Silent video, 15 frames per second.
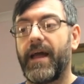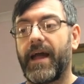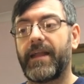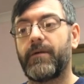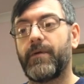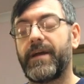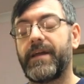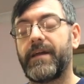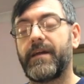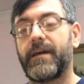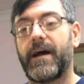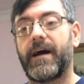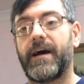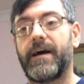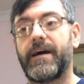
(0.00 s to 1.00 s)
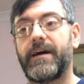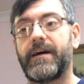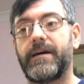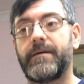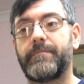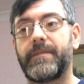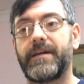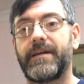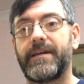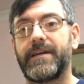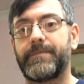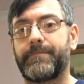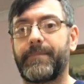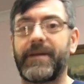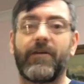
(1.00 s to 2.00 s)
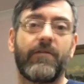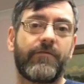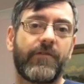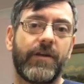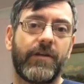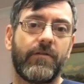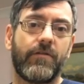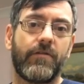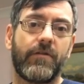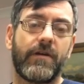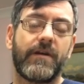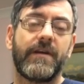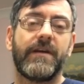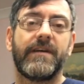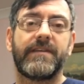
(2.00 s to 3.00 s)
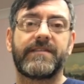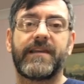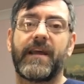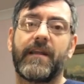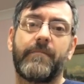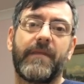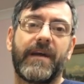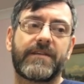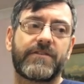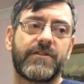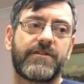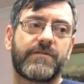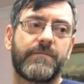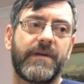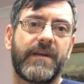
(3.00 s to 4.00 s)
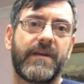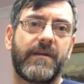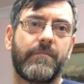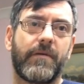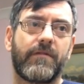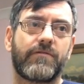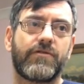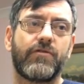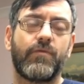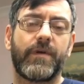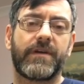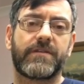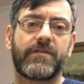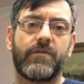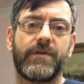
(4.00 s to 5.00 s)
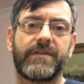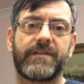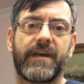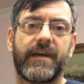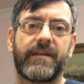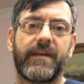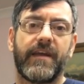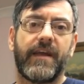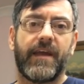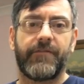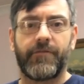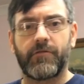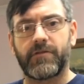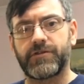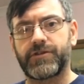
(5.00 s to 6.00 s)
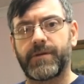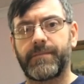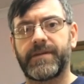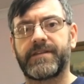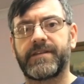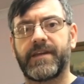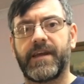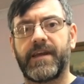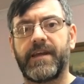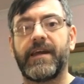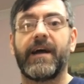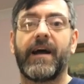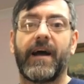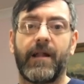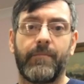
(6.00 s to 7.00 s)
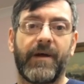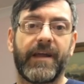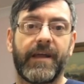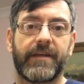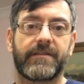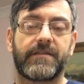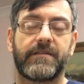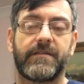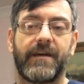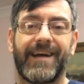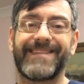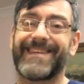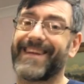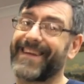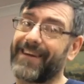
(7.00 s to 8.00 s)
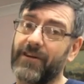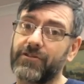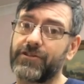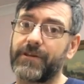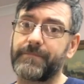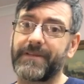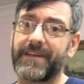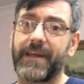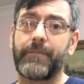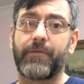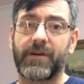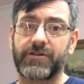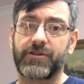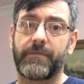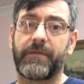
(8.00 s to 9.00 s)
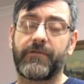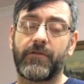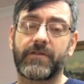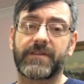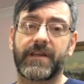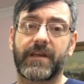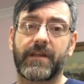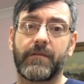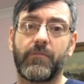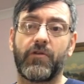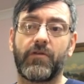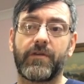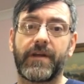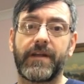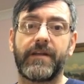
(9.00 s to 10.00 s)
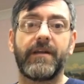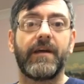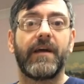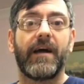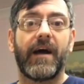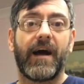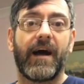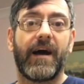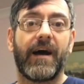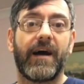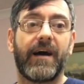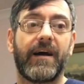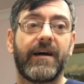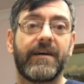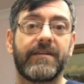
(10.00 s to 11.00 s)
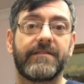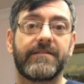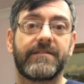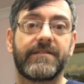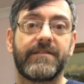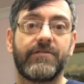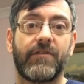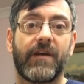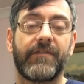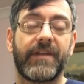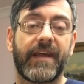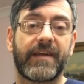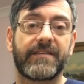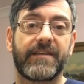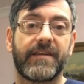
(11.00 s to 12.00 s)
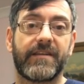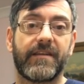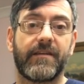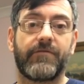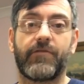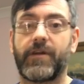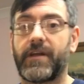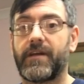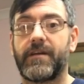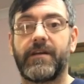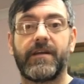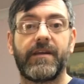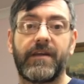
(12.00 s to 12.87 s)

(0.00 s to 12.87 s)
Anyway, been on for a year. Seller messaged me about 2 weeks ago. He said, if you can ship it today, I'll buy it. I said, I can't ship today, but I'll ship it first thing in the morning and you'll have a next day delivery.